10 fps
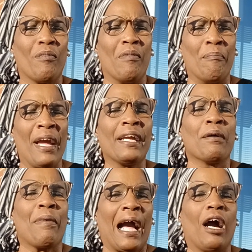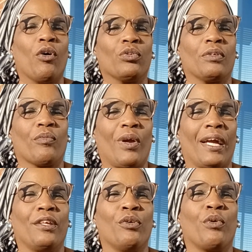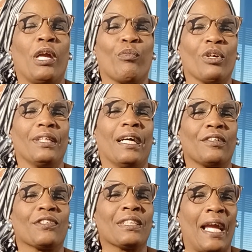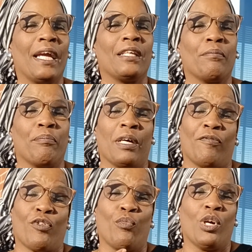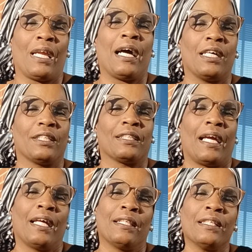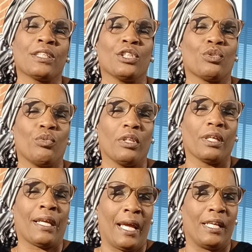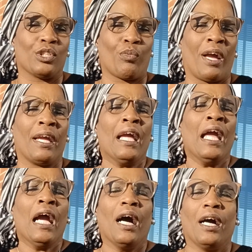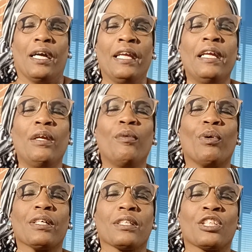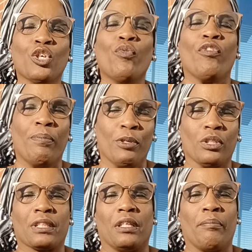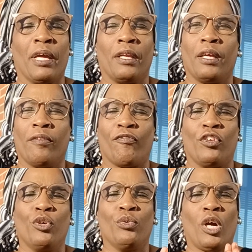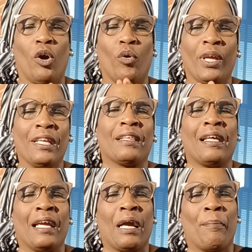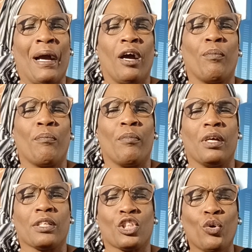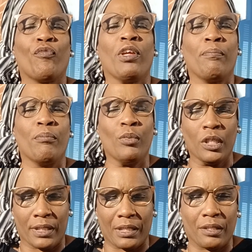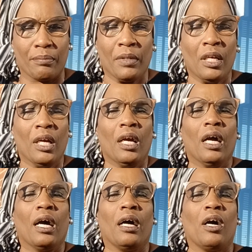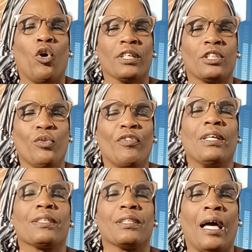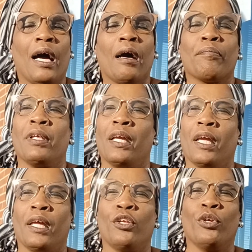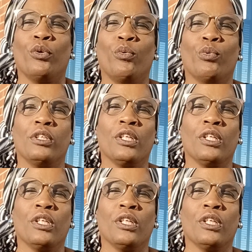make them out, right? You can't really understand them, but from what I understand, this is the case, right? He was a Sufi Muslim, and if you know anything about a Sufi Muslim or a Sufi Islam, then you would